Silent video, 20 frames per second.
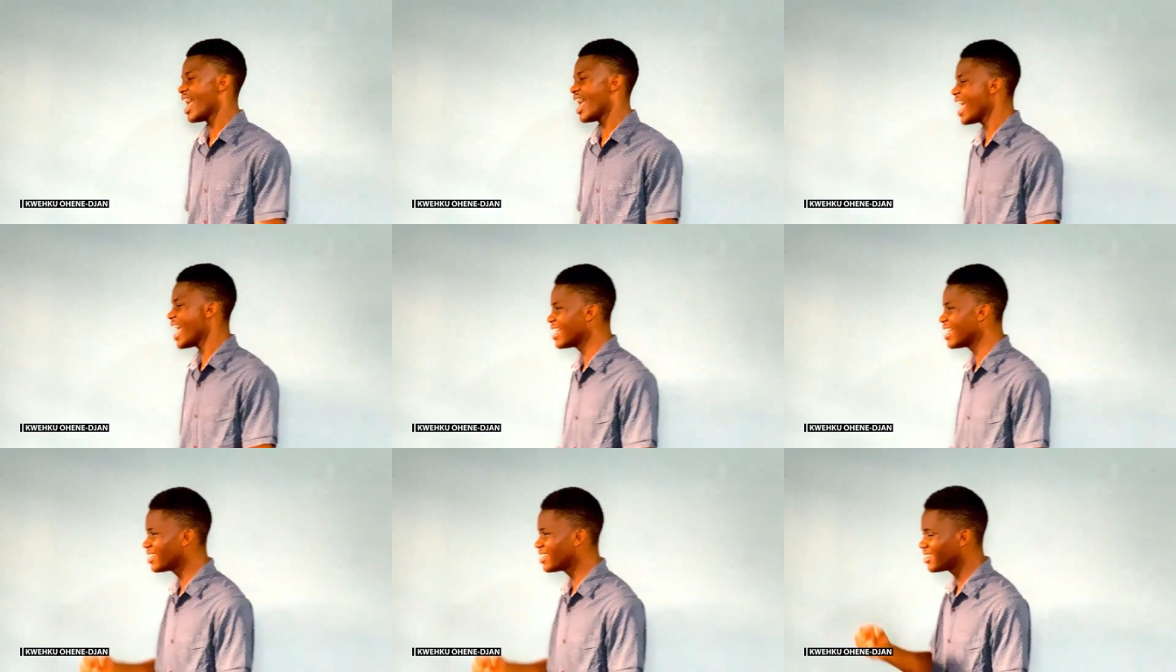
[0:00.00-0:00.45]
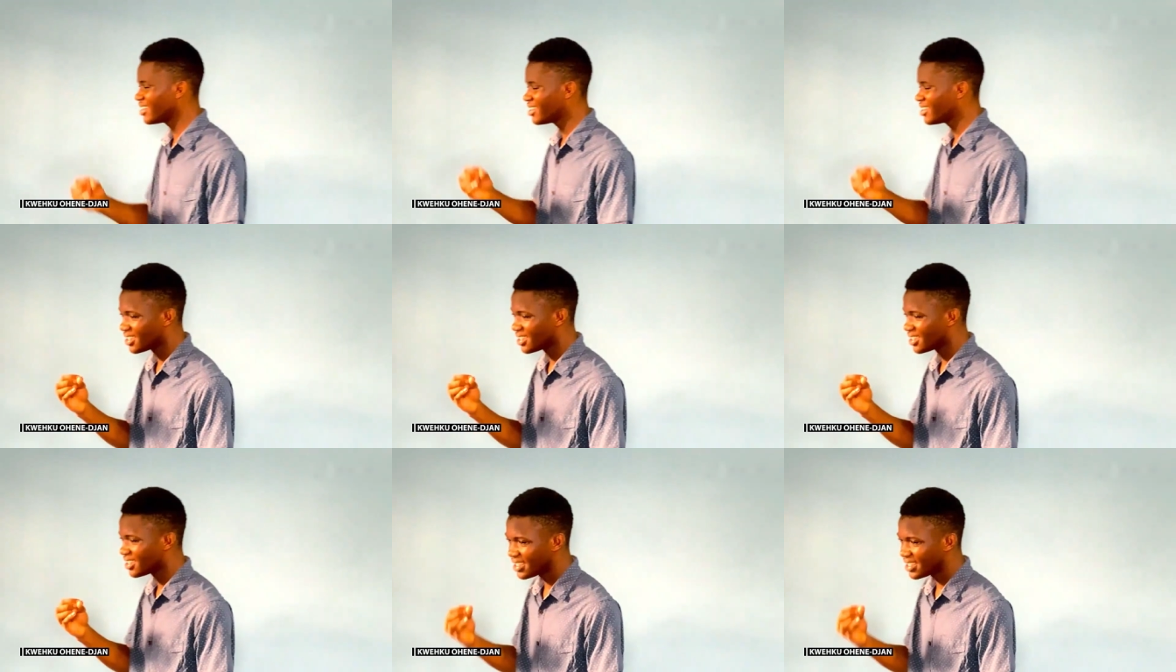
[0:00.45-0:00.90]
And
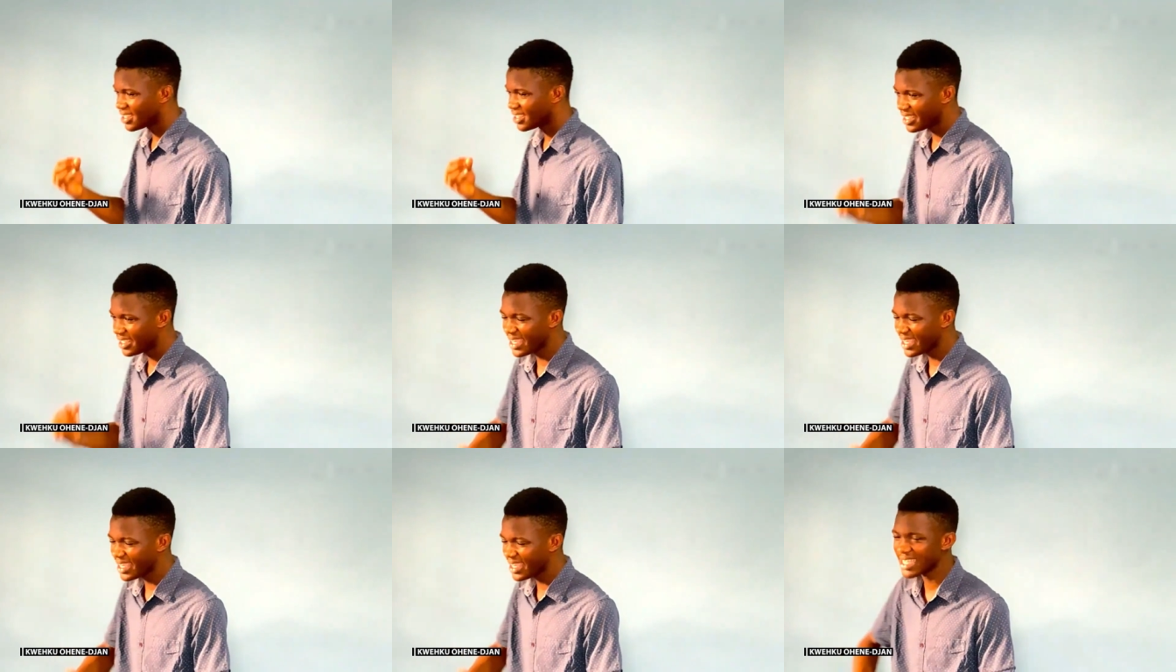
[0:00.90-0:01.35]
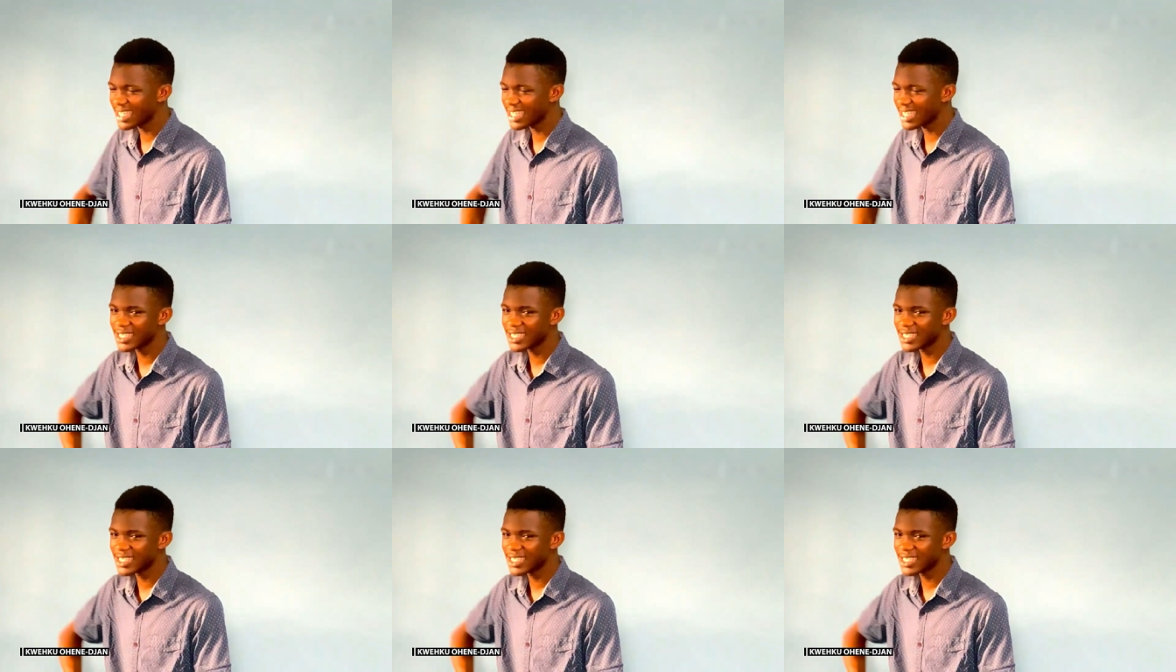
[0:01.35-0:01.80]
the spirit
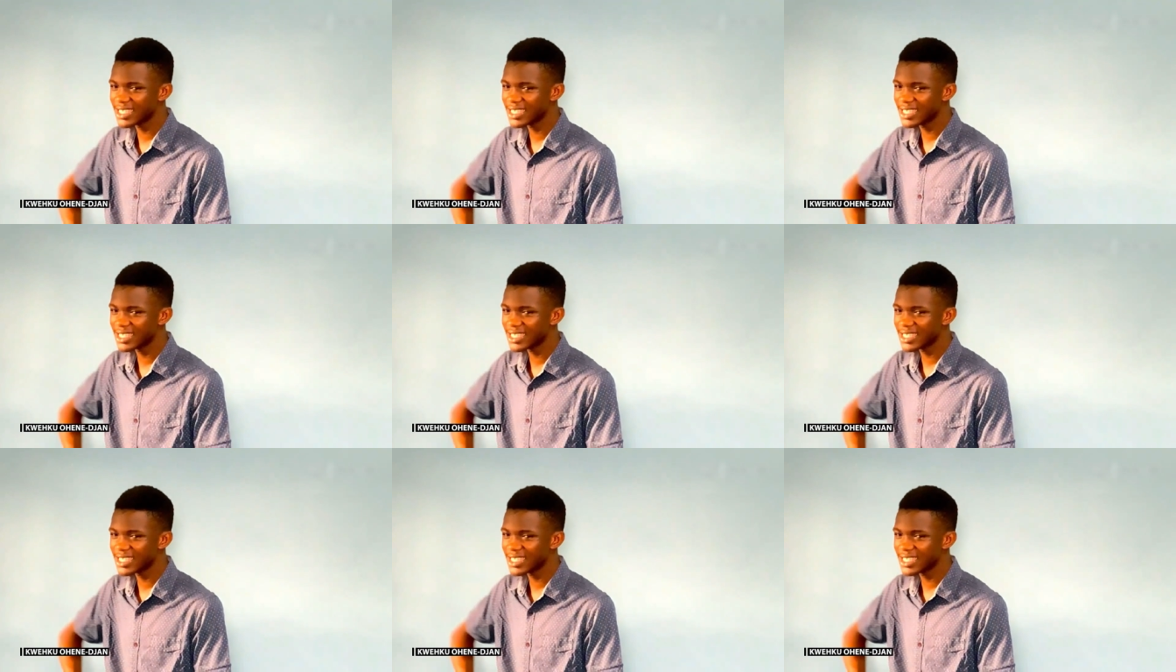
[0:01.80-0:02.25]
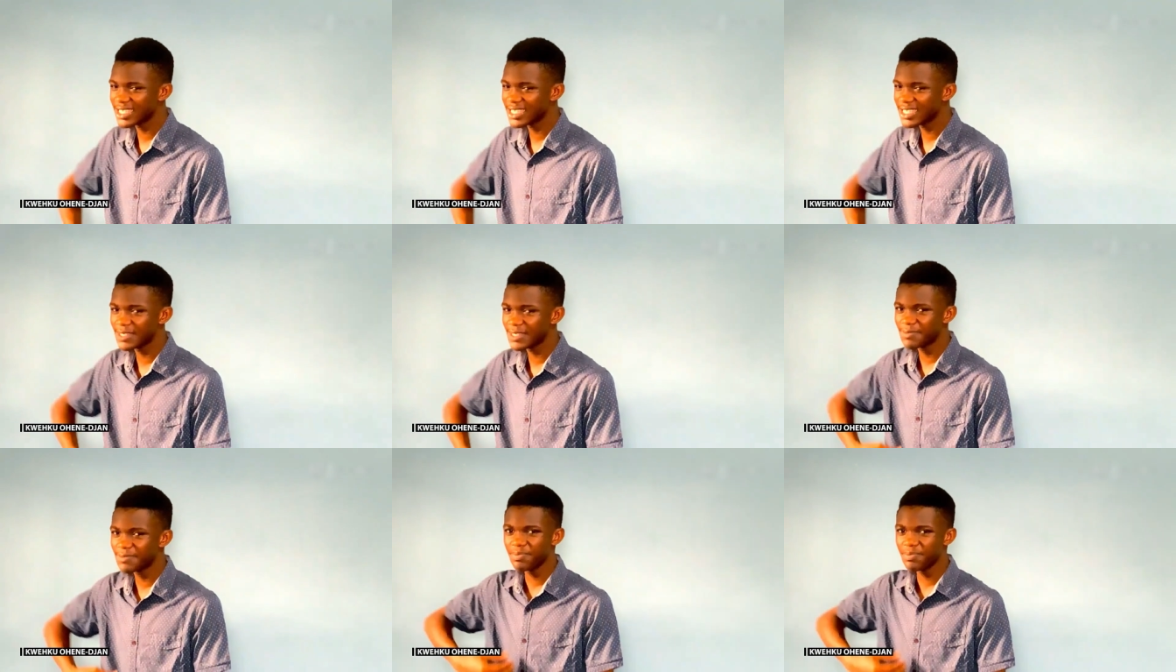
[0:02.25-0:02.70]
is always
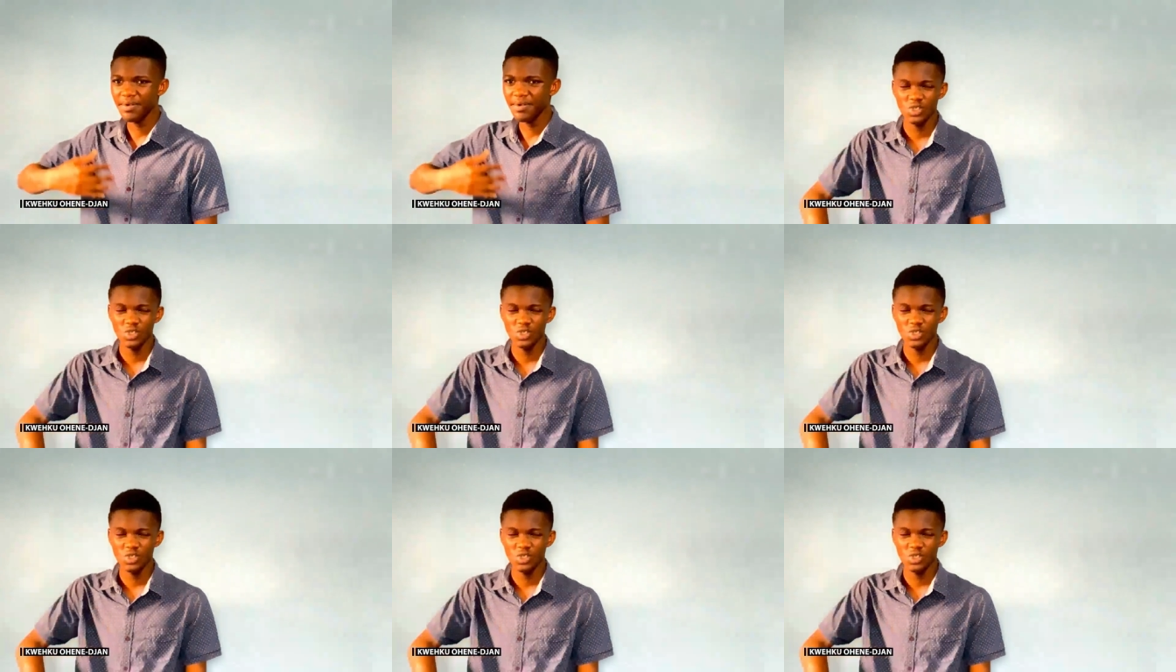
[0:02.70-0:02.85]
changing.